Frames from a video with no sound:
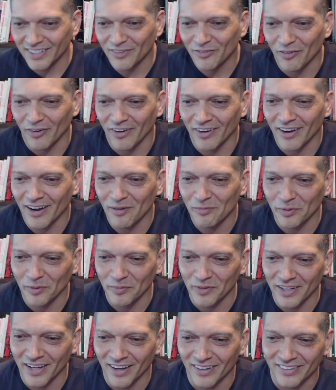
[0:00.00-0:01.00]
for helping
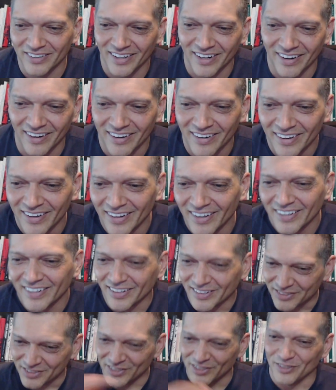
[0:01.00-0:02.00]
me out there. Good
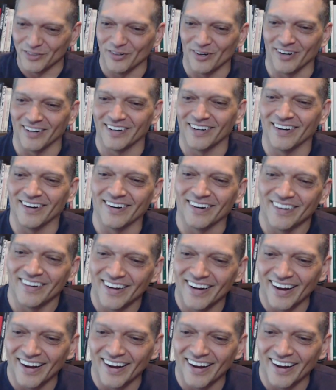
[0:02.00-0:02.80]
to see you on here.